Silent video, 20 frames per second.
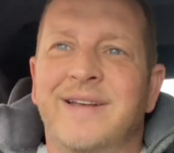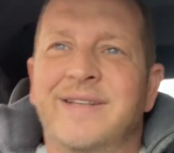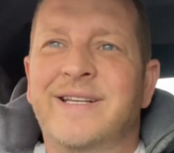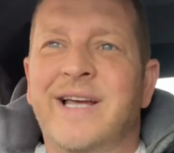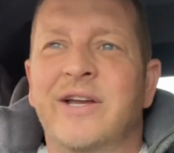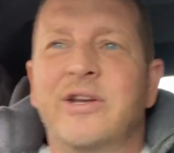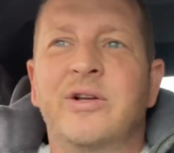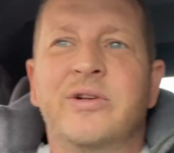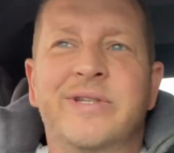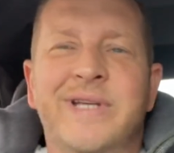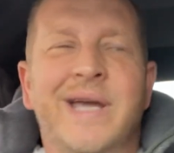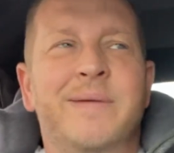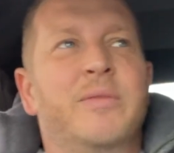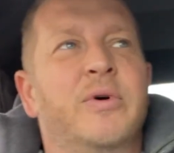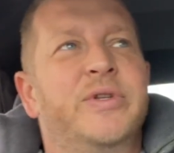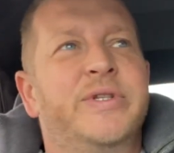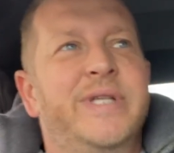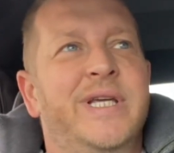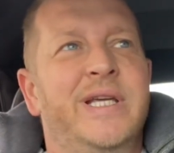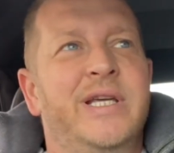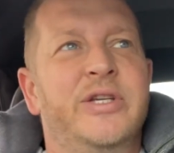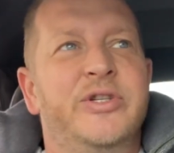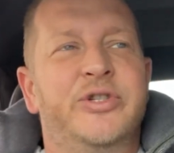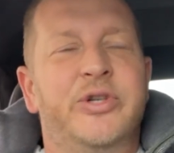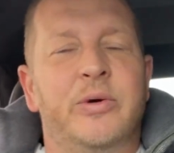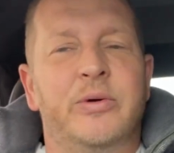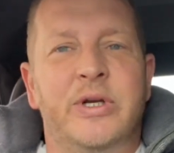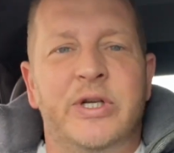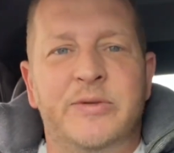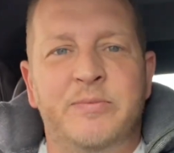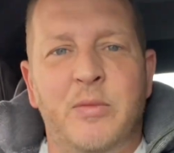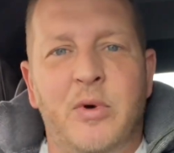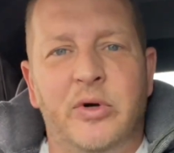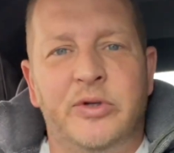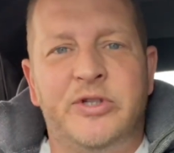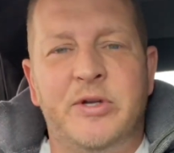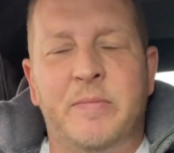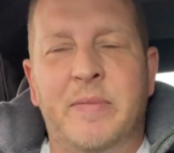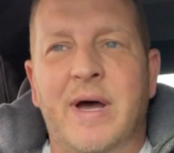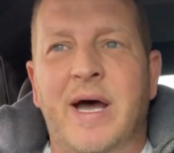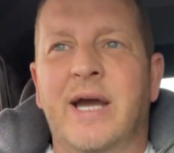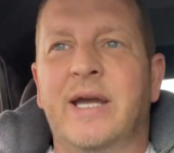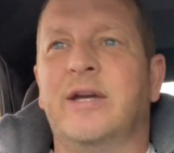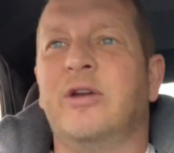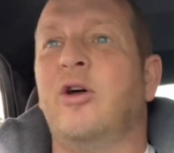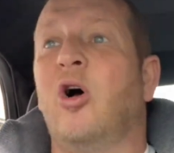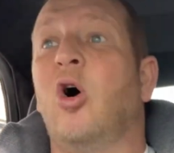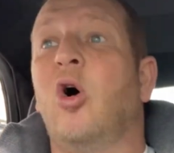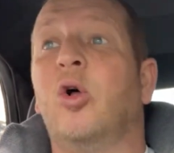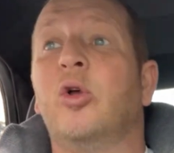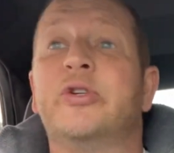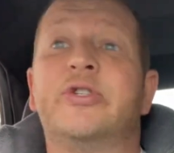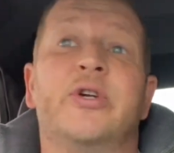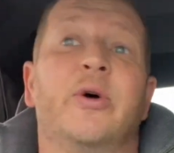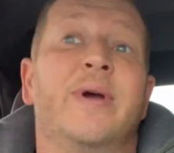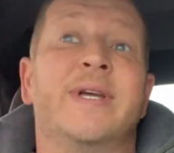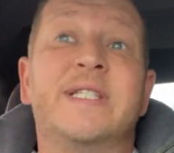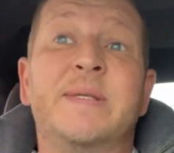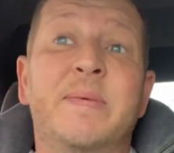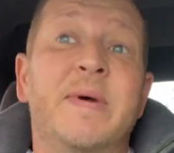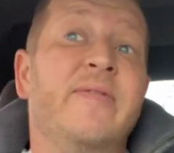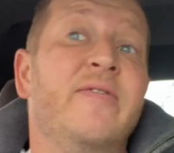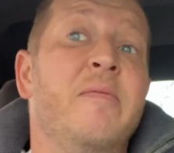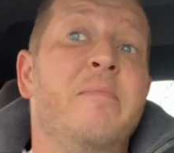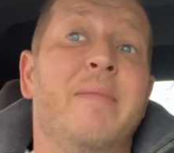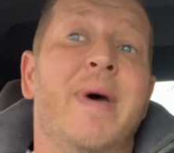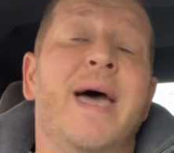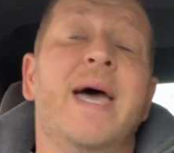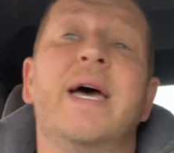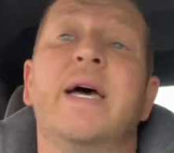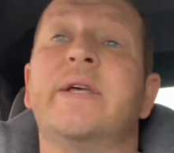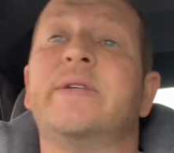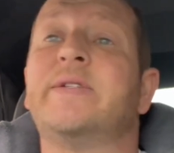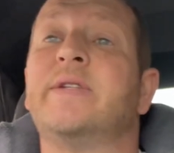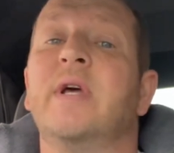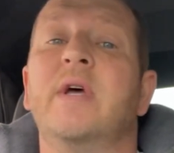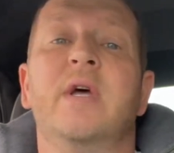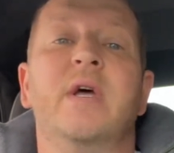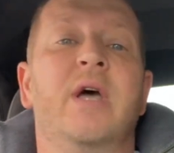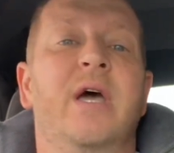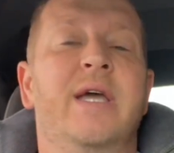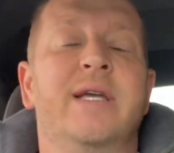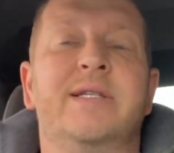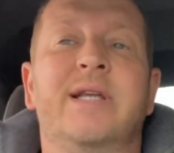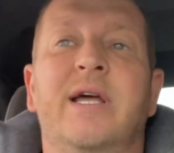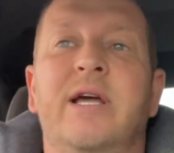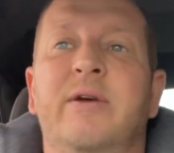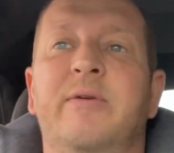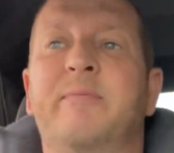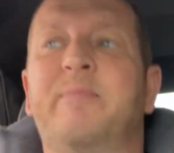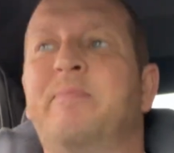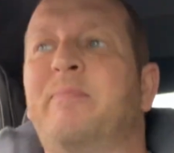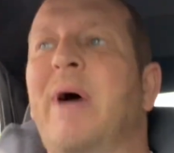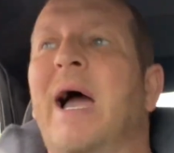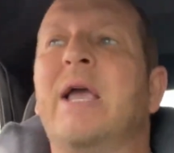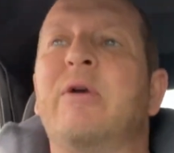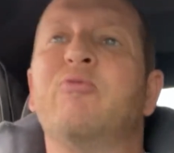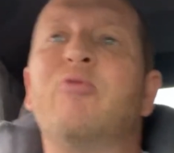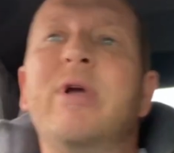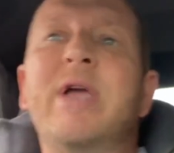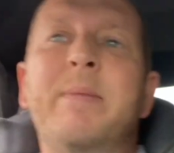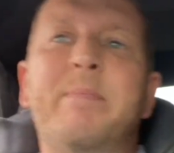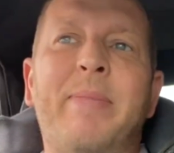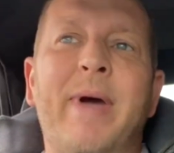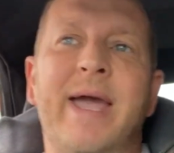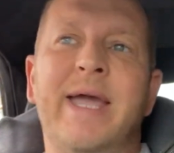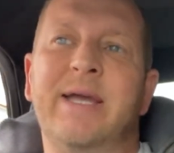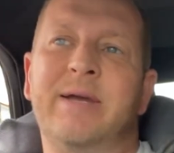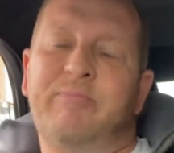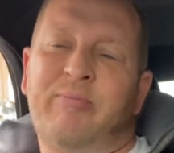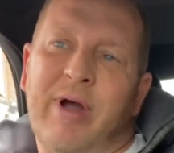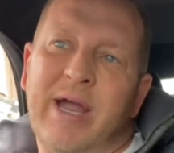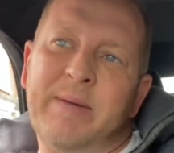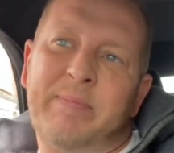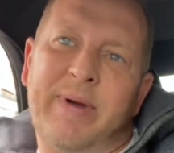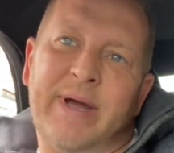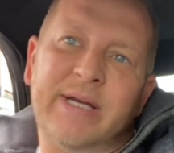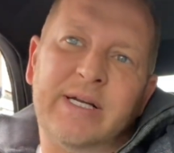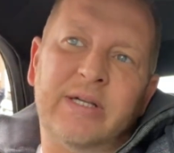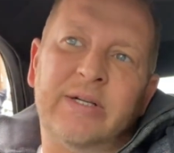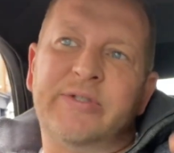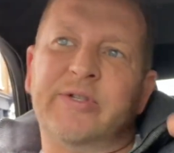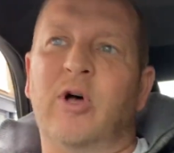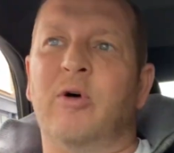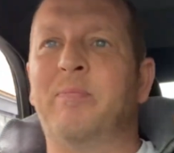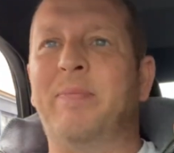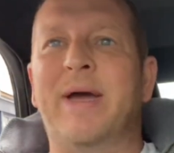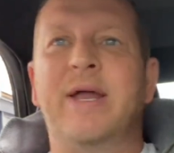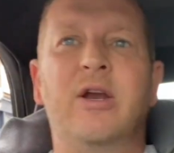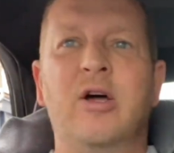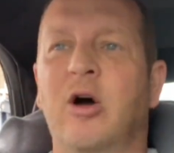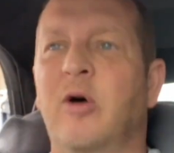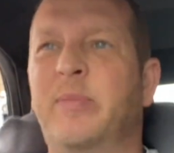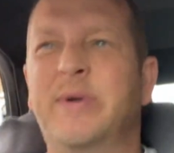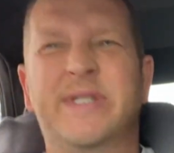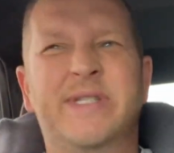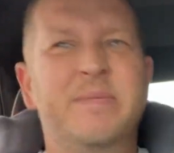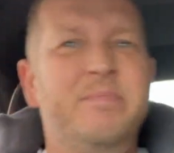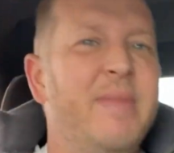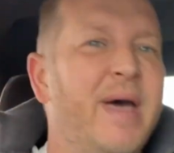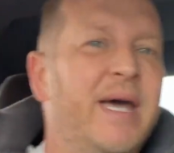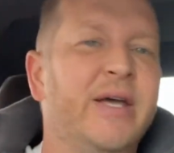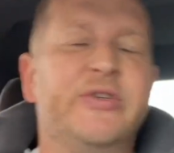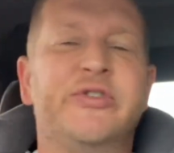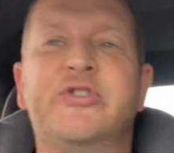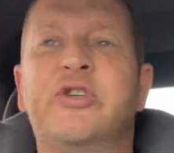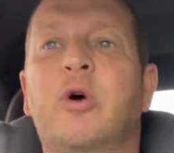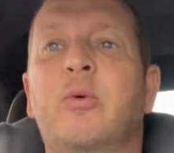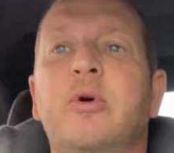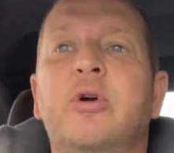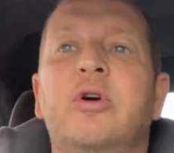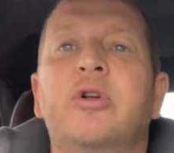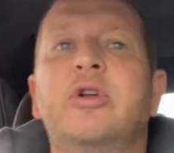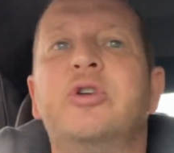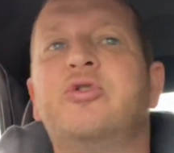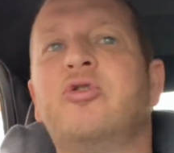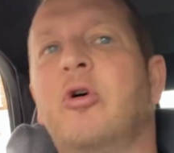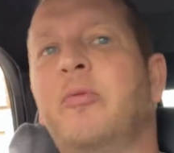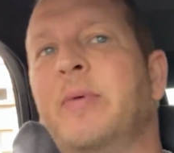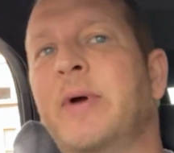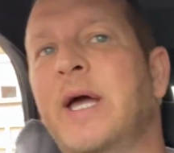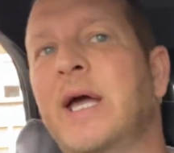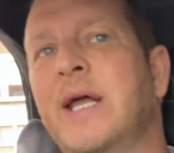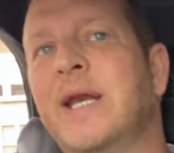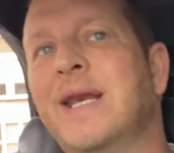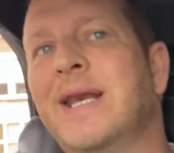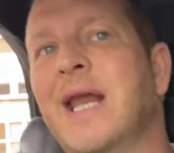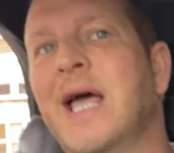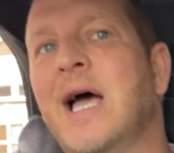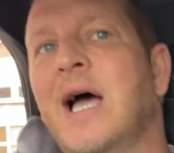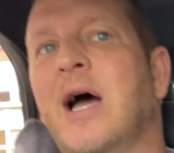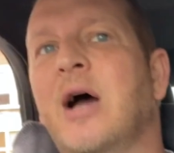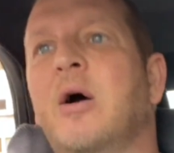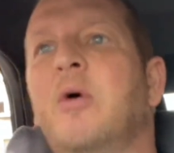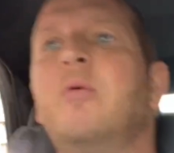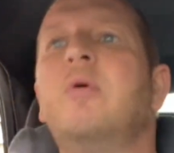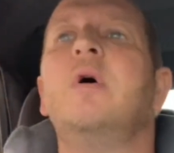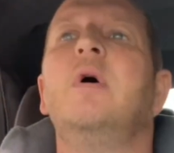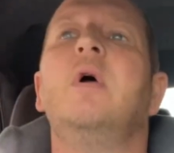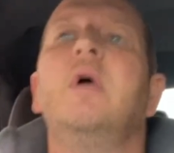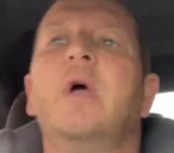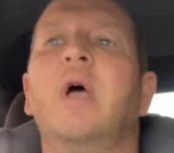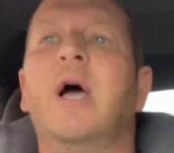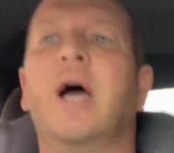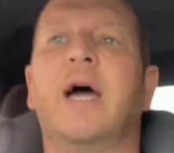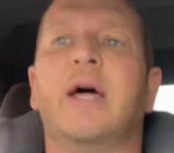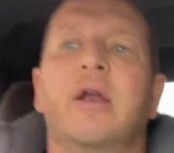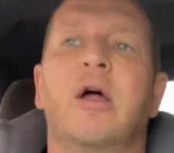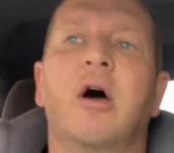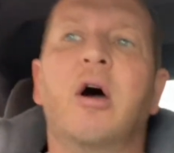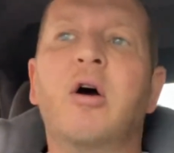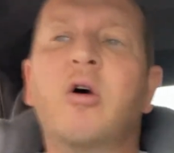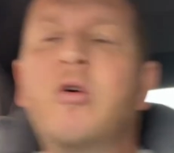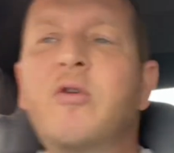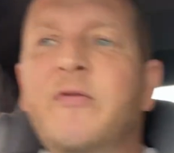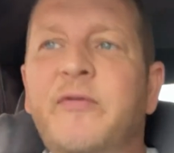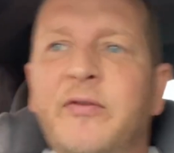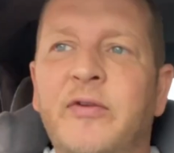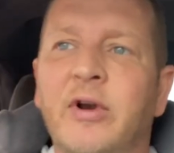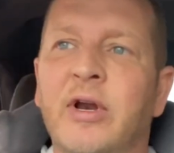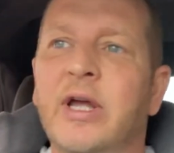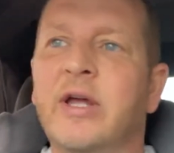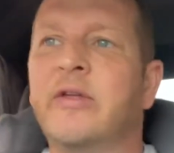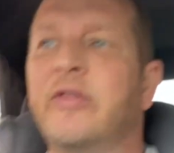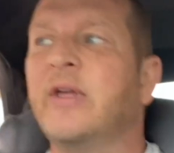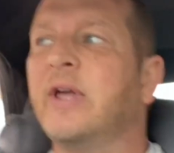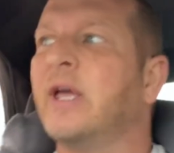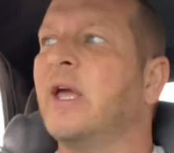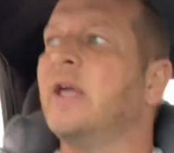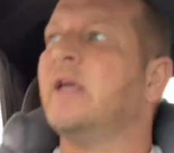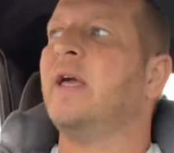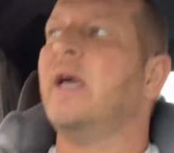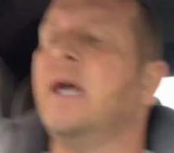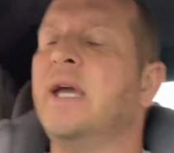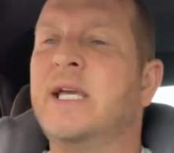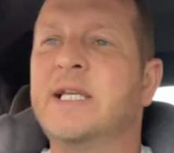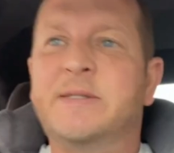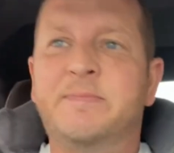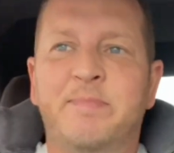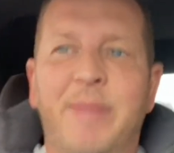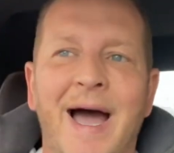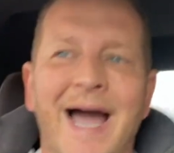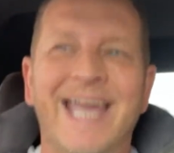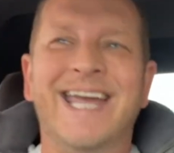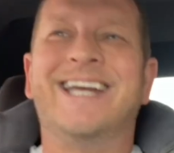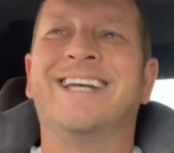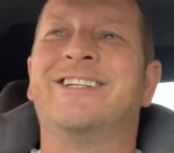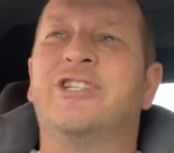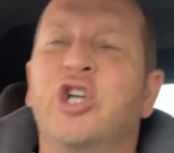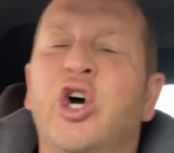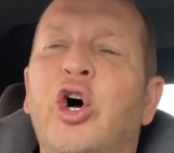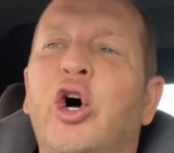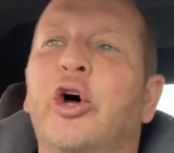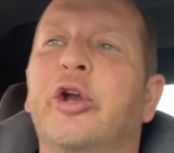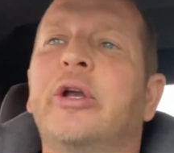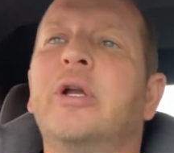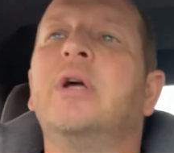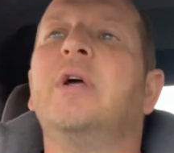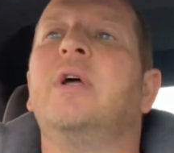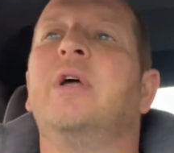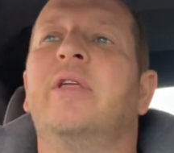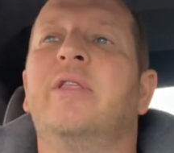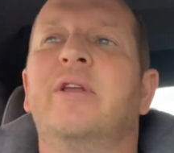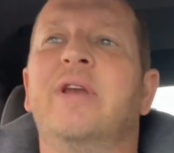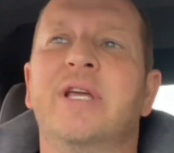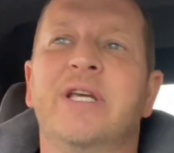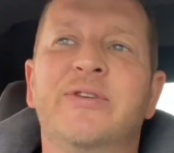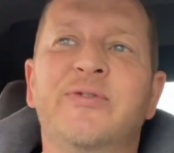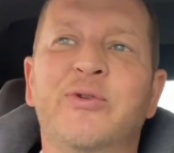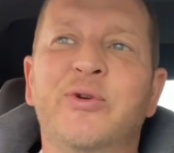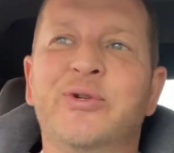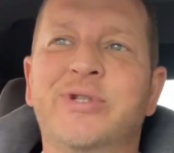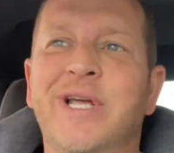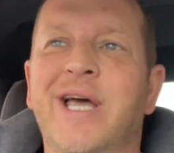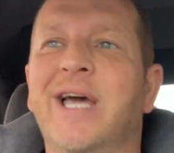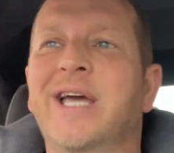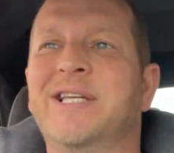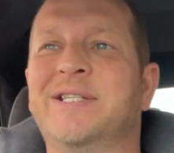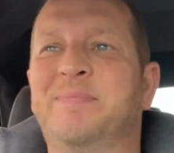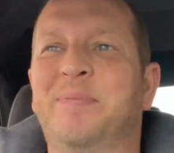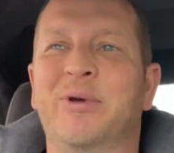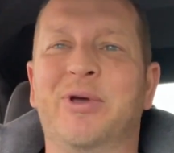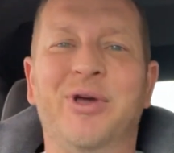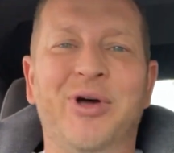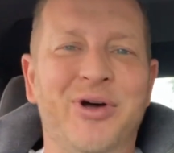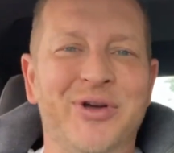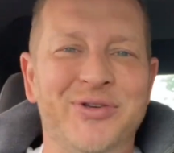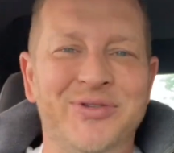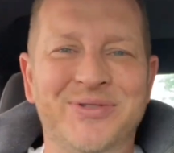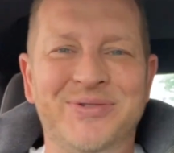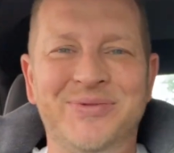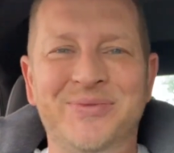Daniel's MOT is doing his motorbike, and also it's a bit of a mess. He's like, rear brake pedal is all bent up, it's a mess. So we're gonna drop it in now, and hopefully they can get his bike done in the next few days, because